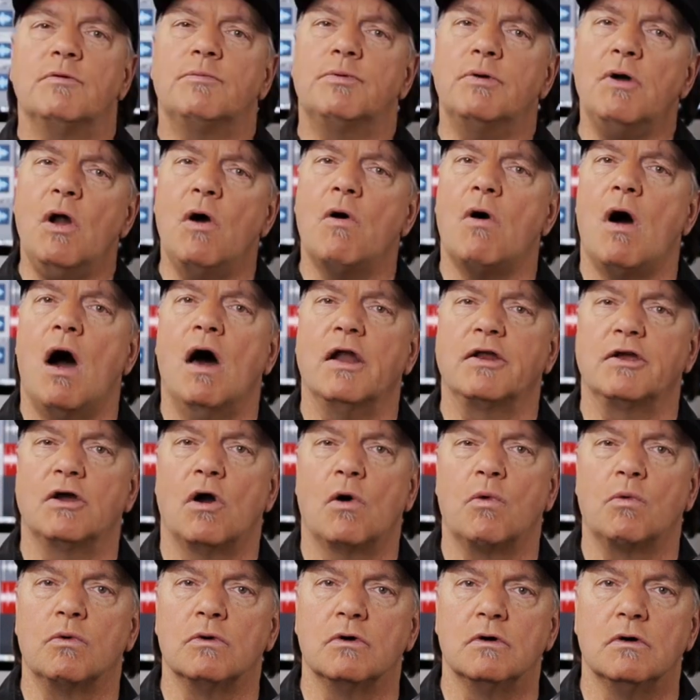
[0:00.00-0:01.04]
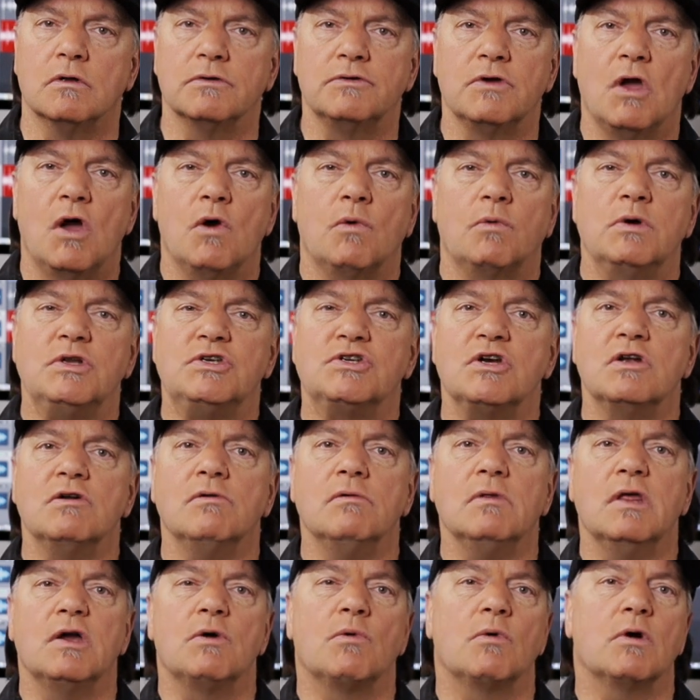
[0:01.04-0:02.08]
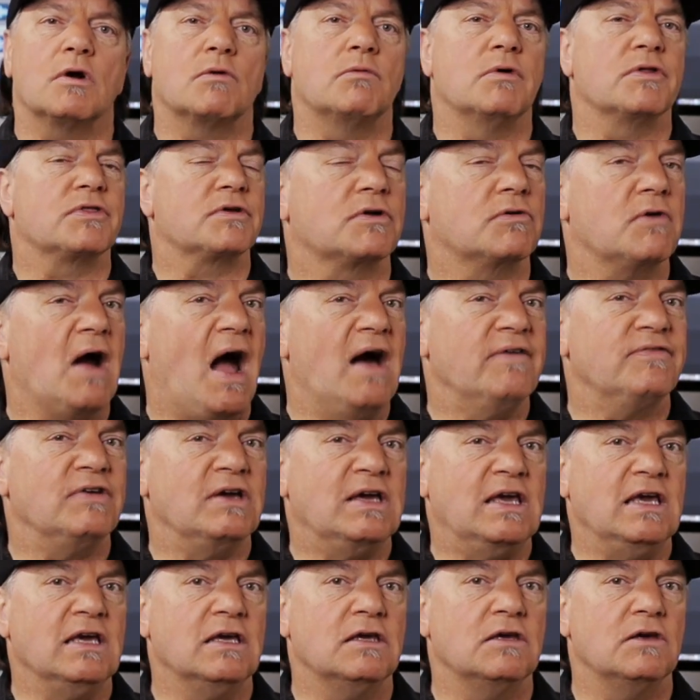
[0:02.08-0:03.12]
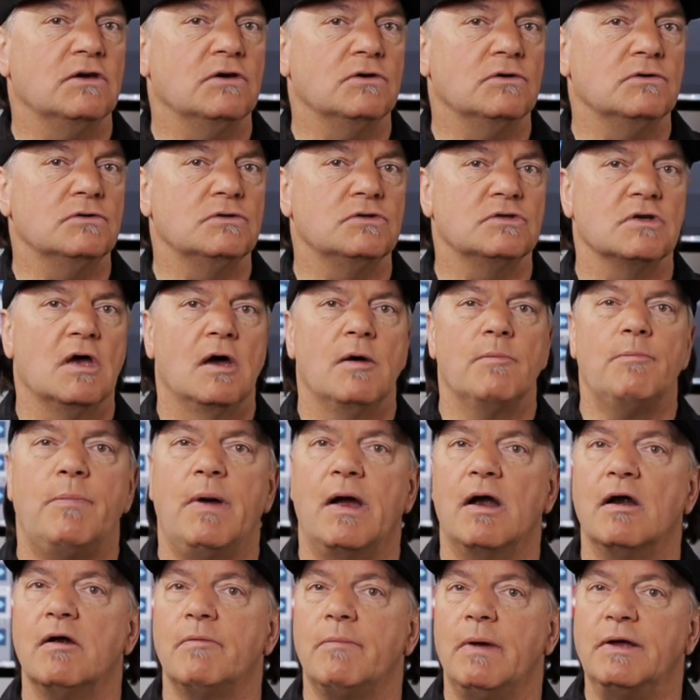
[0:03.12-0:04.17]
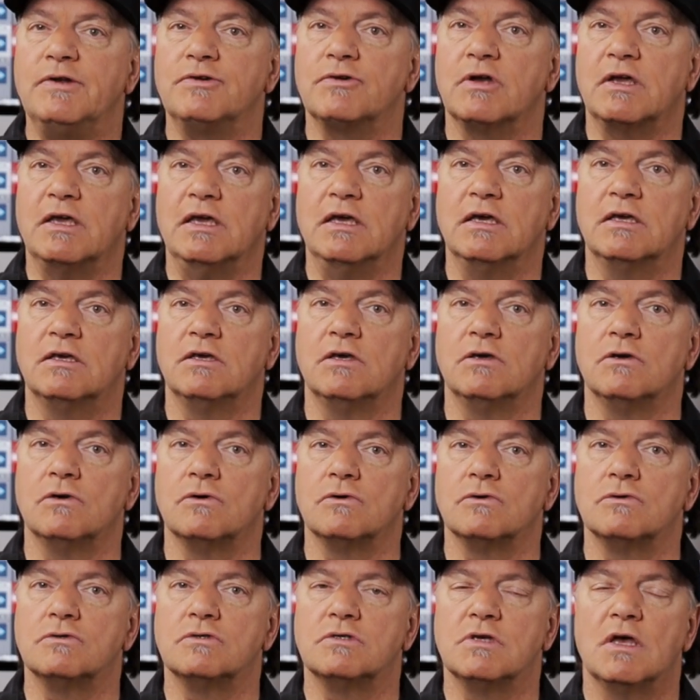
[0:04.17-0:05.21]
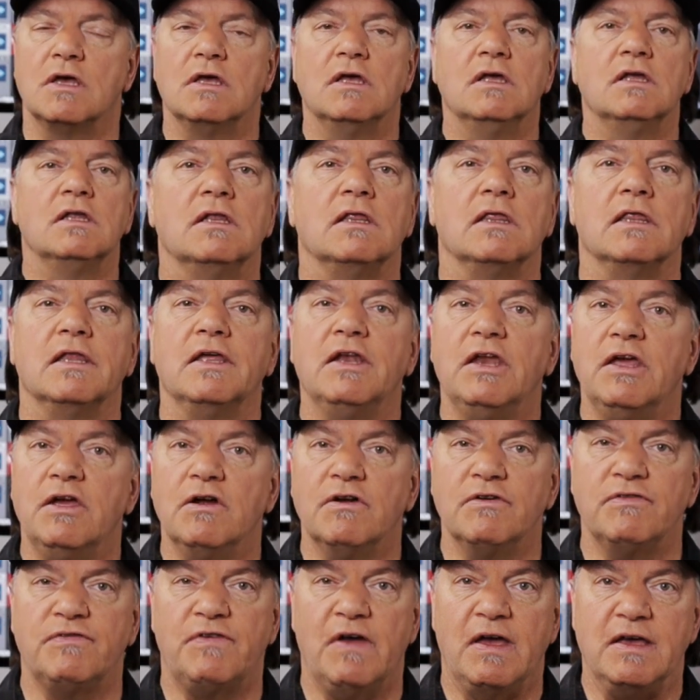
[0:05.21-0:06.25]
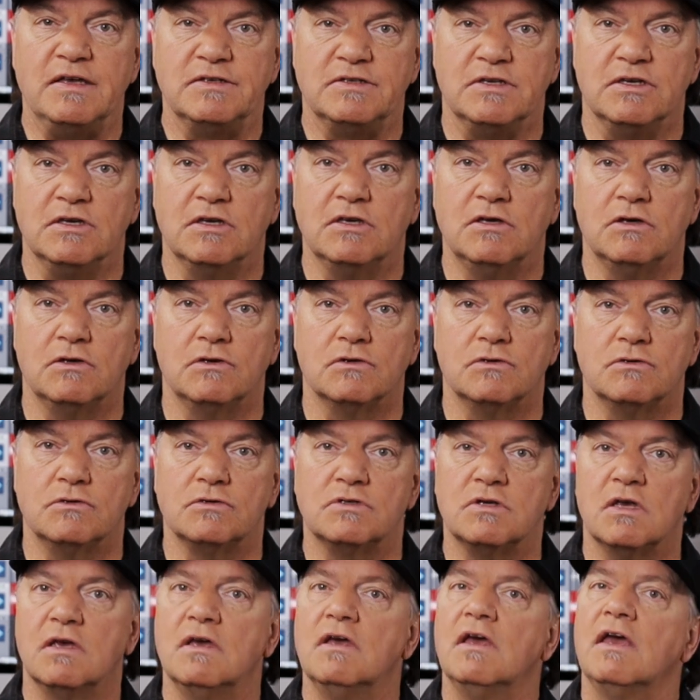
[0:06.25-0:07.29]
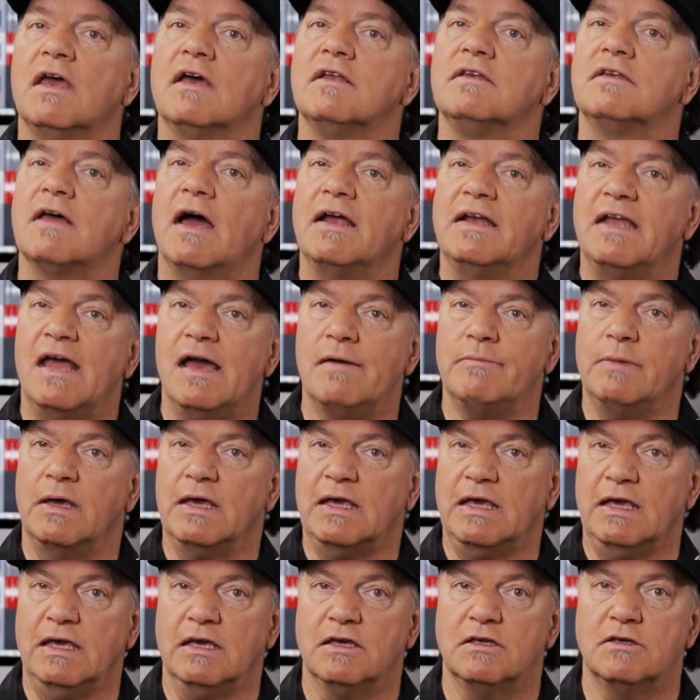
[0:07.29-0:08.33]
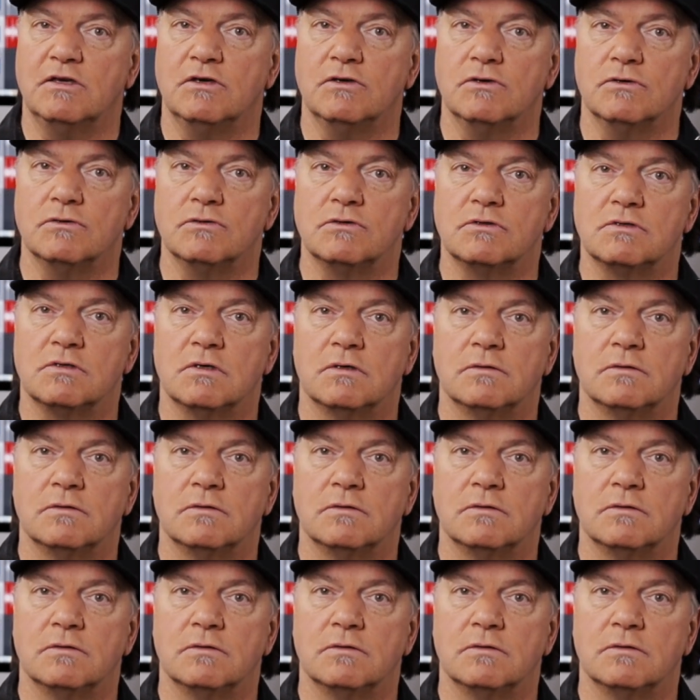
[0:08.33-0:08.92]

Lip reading: pro audio world, we generally work with graphic EQs, parametric EQs, linear phase EQs, and dynamic EQs.